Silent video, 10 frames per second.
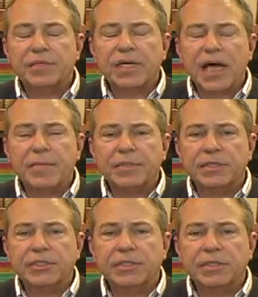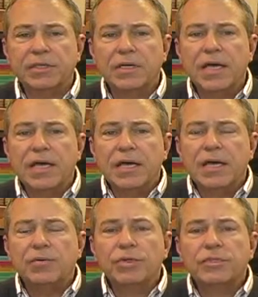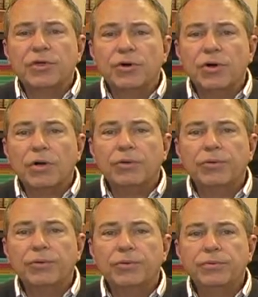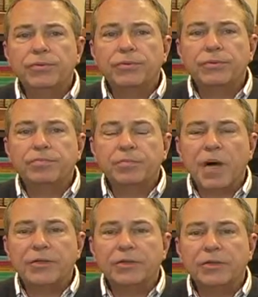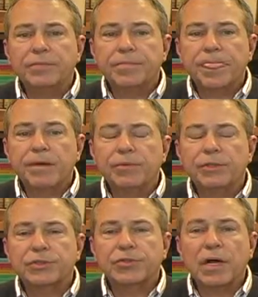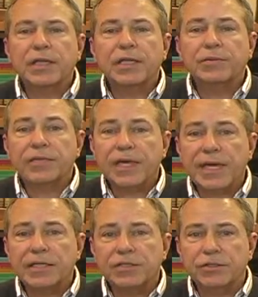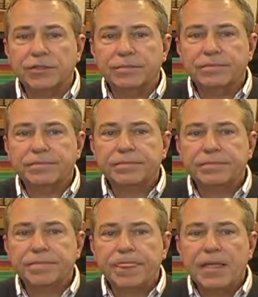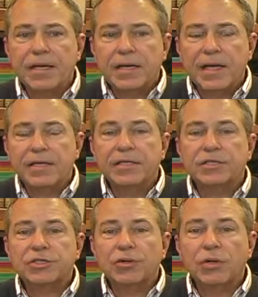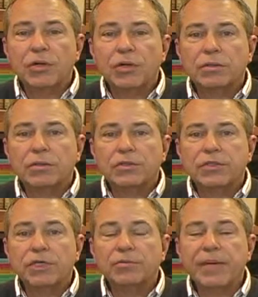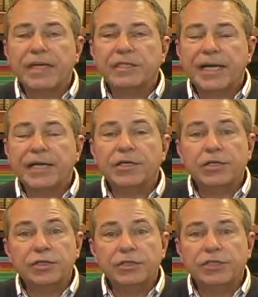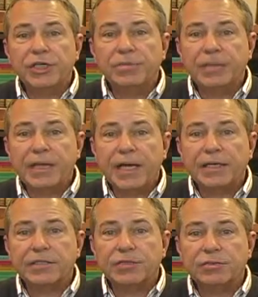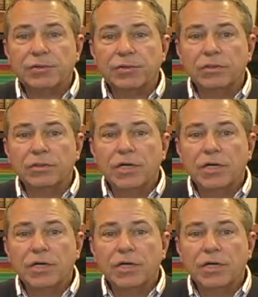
of the competition. It was a girl whose mother was struggling with cancer. And this girl still maintained a good GPA in school,